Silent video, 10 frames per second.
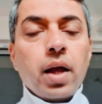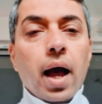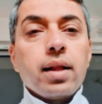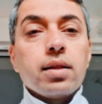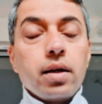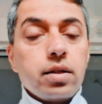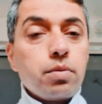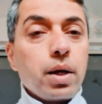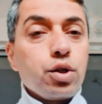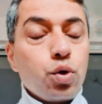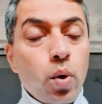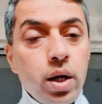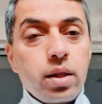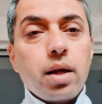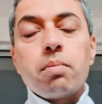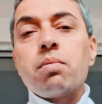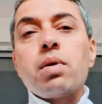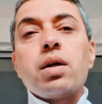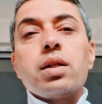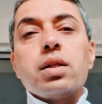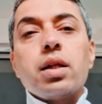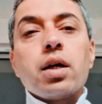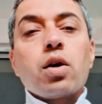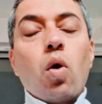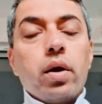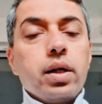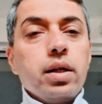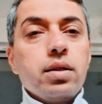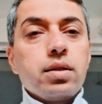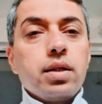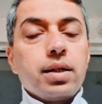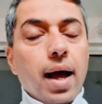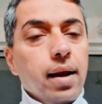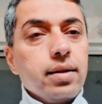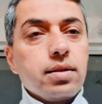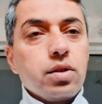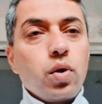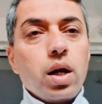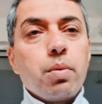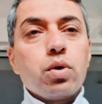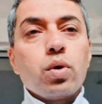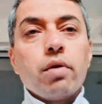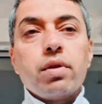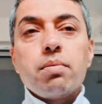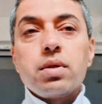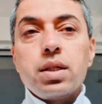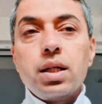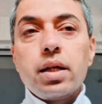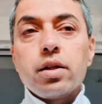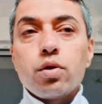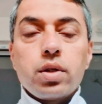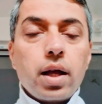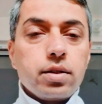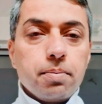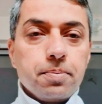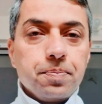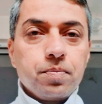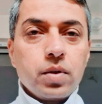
and thus by showing them their qualities their talents you're able to give them zeal and enthusiasm